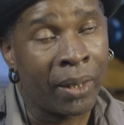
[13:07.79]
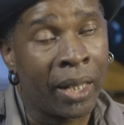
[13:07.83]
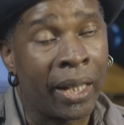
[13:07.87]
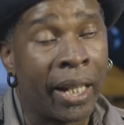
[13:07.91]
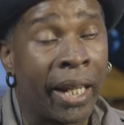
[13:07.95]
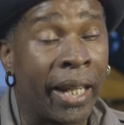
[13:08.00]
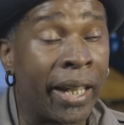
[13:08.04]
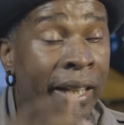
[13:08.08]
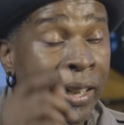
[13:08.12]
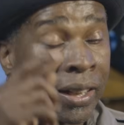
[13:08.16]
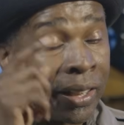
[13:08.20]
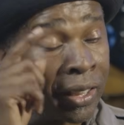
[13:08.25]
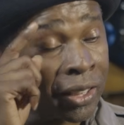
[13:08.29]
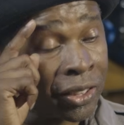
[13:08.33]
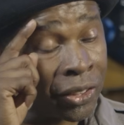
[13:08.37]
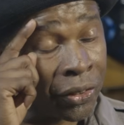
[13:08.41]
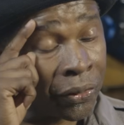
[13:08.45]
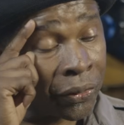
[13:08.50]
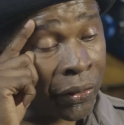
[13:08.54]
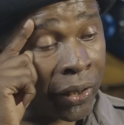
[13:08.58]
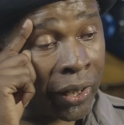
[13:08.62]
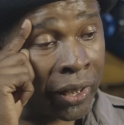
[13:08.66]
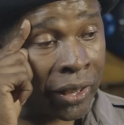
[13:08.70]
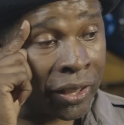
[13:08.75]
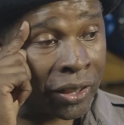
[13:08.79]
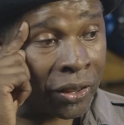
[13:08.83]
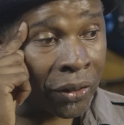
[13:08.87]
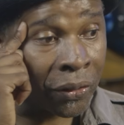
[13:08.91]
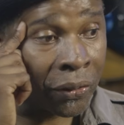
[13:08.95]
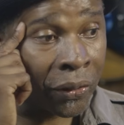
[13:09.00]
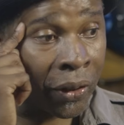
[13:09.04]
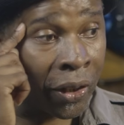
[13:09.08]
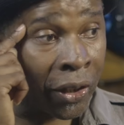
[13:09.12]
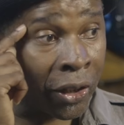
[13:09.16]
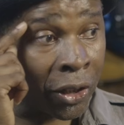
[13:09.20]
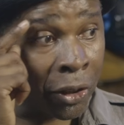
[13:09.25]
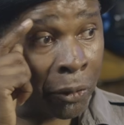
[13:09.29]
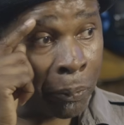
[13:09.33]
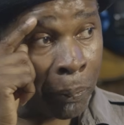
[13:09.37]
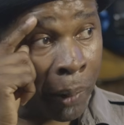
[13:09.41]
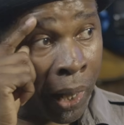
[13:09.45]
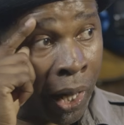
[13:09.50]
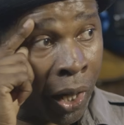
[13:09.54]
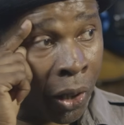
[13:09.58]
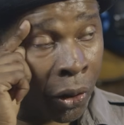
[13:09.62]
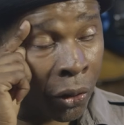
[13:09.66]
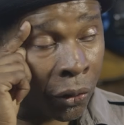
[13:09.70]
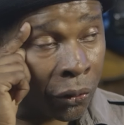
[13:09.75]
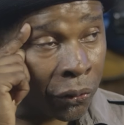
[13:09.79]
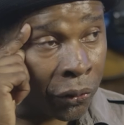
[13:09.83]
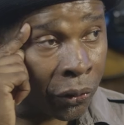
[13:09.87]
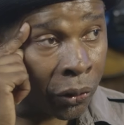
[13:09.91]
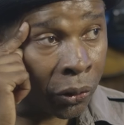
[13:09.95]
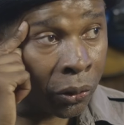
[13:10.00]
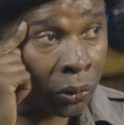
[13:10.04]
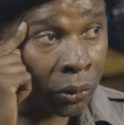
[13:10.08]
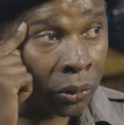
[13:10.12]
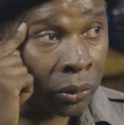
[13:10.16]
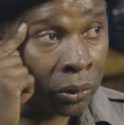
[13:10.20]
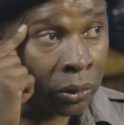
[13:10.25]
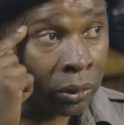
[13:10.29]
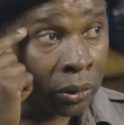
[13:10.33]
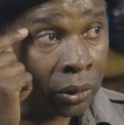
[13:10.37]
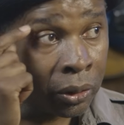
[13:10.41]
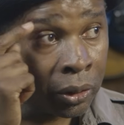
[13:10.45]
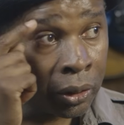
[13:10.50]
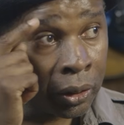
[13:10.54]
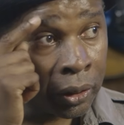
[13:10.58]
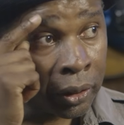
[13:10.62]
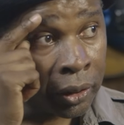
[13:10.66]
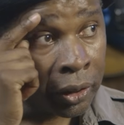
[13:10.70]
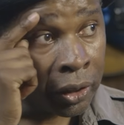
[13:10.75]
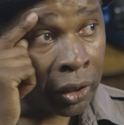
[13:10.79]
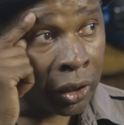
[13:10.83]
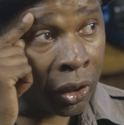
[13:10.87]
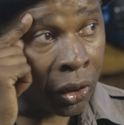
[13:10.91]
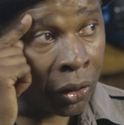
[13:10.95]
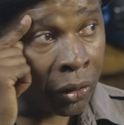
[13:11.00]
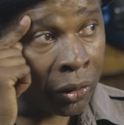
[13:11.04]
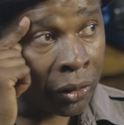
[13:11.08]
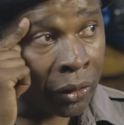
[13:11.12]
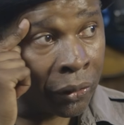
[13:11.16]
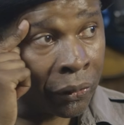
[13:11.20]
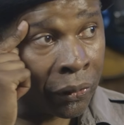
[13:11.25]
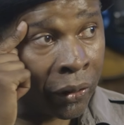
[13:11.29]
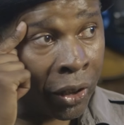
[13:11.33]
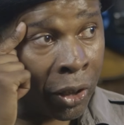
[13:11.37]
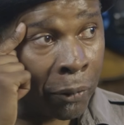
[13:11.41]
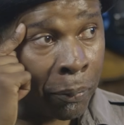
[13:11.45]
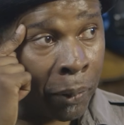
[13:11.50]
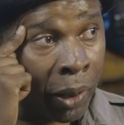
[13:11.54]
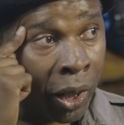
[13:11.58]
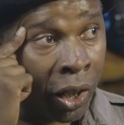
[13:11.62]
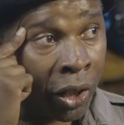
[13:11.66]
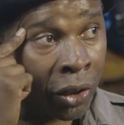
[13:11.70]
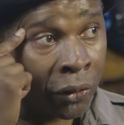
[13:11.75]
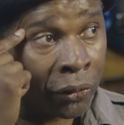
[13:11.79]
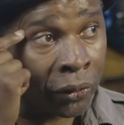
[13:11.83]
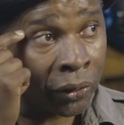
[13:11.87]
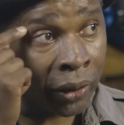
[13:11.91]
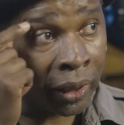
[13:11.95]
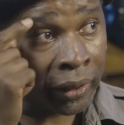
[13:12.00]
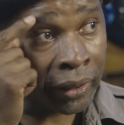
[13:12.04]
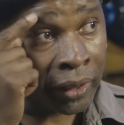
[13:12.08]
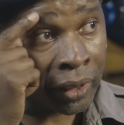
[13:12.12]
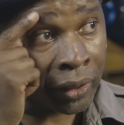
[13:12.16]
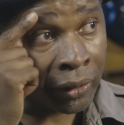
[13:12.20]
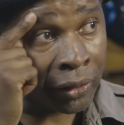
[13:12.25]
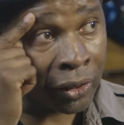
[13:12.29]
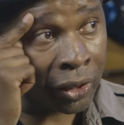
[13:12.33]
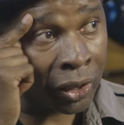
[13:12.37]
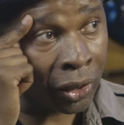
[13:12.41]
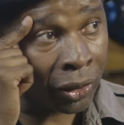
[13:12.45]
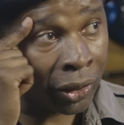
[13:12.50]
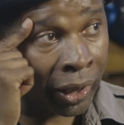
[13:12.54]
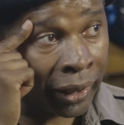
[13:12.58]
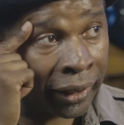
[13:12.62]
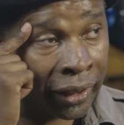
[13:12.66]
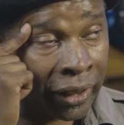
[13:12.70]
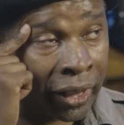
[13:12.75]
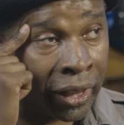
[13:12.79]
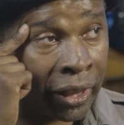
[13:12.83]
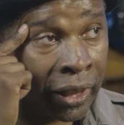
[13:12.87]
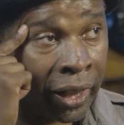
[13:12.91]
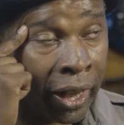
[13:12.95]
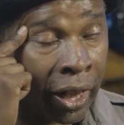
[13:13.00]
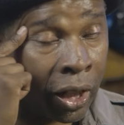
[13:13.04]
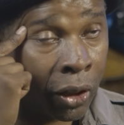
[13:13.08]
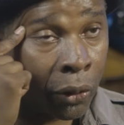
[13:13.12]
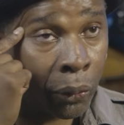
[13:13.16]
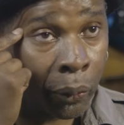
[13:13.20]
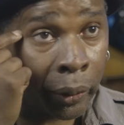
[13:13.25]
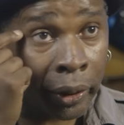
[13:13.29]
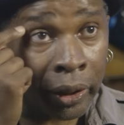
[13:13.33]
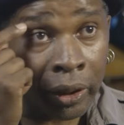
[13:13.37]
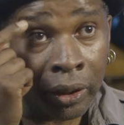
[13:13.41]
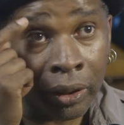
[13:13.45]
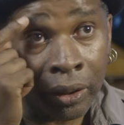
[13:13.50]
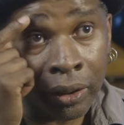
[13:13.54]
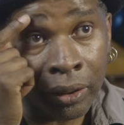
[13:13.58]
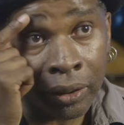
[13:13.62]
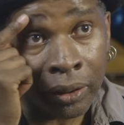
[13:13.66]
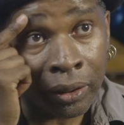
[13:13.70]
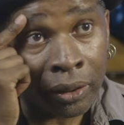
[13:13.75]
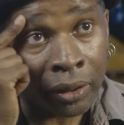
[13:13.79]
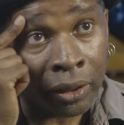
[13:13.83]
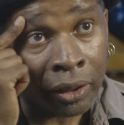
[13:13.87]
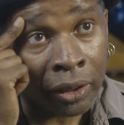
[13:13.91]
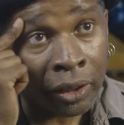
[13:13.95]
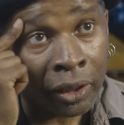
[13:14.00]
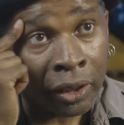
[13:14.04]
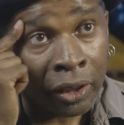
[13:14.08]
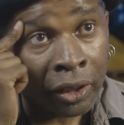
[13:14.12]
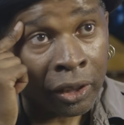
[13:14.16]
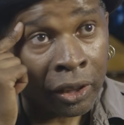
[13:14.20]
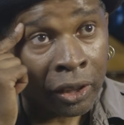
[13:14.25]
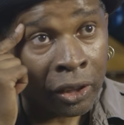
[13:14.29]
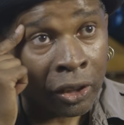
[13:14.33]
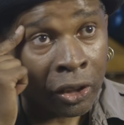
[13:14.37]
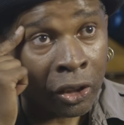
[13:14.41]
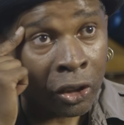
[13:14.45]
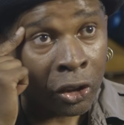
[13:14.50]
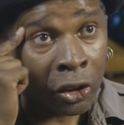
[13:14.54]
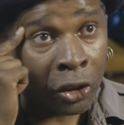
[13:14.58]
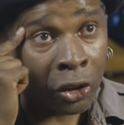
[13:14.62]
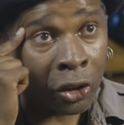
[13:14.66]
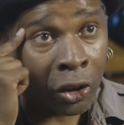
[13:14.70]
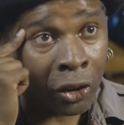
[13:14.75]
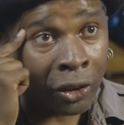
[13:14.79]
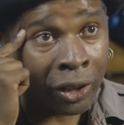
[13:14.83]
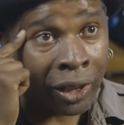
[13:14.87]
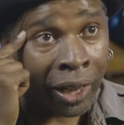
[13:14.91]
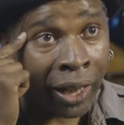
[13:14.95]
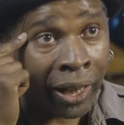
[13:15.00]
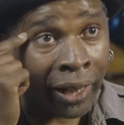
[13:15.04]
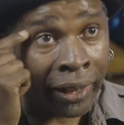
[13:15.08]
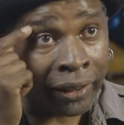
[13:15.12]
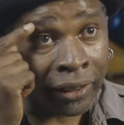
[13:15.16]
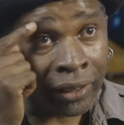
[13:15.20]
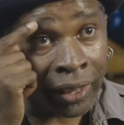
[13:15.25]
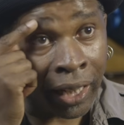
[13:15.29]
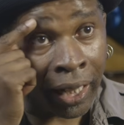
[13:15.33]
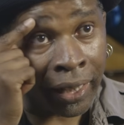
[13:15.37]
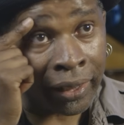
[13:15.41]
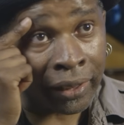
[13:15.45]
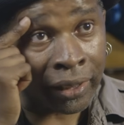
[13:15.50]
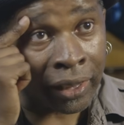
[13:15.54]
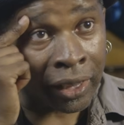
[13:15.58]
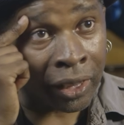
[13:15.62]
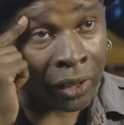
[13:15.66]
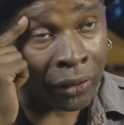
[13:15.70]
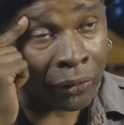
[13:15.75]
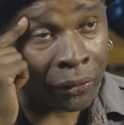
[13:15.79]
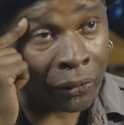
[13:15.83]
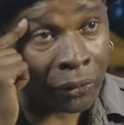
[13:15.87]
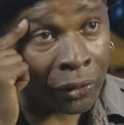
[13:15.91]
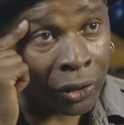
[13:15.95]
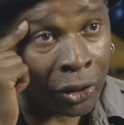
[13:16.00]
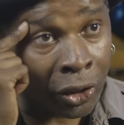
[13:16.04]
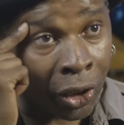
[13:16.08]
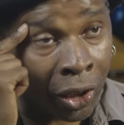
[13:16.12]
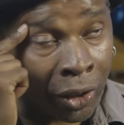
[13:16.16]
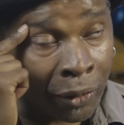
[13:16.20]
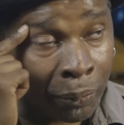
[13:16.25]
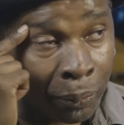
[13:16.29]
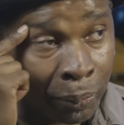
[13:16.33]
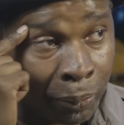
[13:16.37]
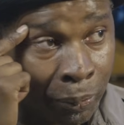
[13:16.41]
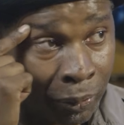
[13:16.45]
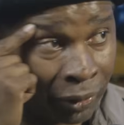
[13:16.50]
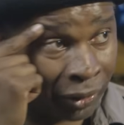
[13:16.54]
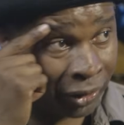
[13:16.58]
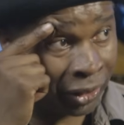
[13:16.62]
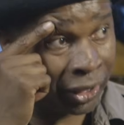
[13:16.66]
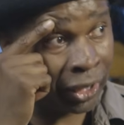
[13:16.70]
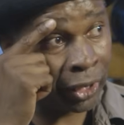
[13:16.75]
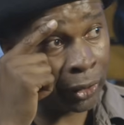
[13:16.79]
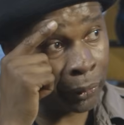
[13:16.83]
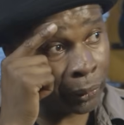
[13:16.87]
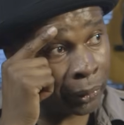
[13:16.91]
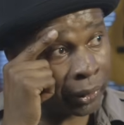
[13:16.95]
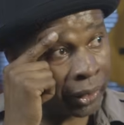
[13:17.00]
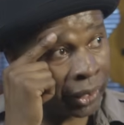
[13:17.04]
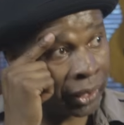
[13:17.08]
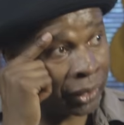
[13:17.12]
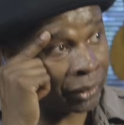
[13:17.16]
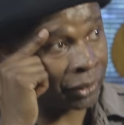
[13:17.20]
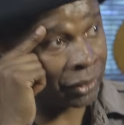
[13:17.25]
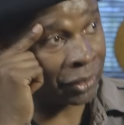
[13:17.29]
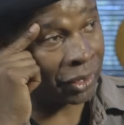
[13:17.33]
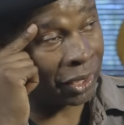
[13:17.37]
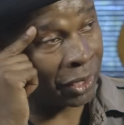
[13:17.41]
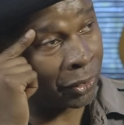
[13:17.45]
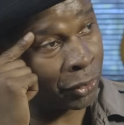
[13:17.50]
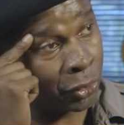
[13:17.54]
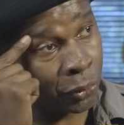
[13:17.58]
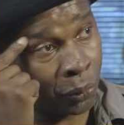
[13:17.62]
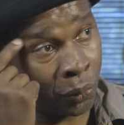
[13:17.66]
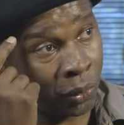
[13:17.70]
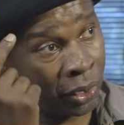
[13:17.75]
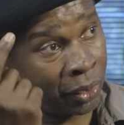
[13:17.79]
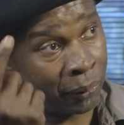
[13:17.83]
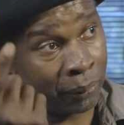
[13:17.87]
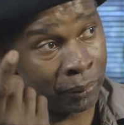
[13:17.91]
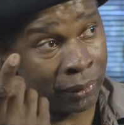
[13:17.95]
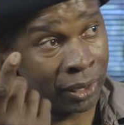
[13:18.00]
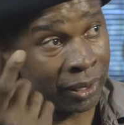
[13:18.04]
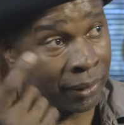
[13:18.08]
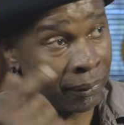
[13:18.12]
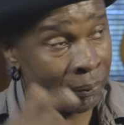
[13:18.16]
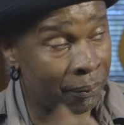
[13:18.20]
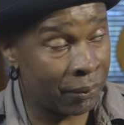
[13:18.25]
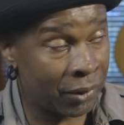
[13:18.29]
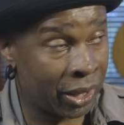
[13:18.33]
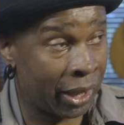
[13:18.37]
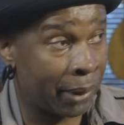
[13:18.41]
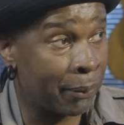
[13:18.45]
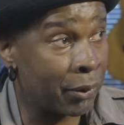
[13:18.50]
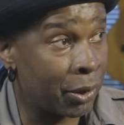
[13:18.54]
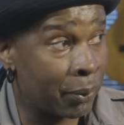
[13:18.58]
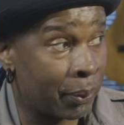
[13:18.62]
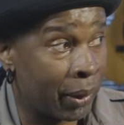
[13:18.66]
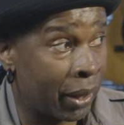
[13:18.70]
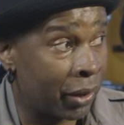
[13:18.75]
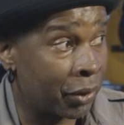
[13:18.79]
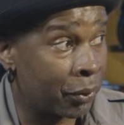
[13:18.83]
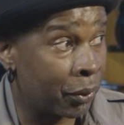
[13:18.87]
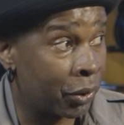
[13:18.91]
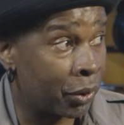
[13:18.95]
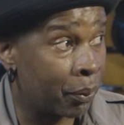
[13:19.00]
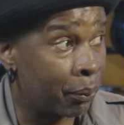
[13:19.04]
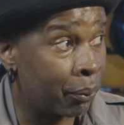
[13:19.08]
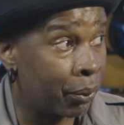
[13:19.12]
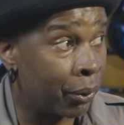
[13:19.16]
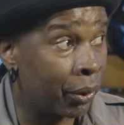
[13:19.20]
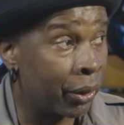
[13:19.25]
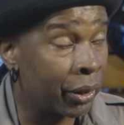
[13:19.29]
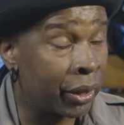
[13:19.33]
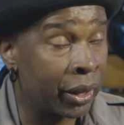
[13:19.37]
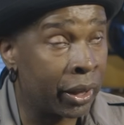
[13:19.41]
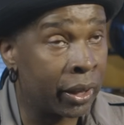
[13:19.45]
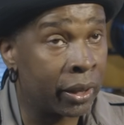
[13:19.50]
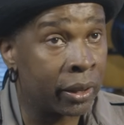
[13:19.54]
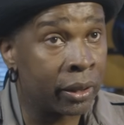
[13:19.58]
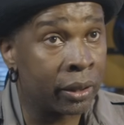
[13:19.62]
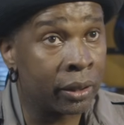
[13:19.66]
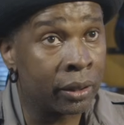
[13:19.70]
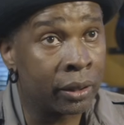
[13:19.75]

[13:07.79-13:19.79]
and is a very powerful, the very powerful idea. Like King Heroin. The idea of literally it's one of James Brown's most brilliant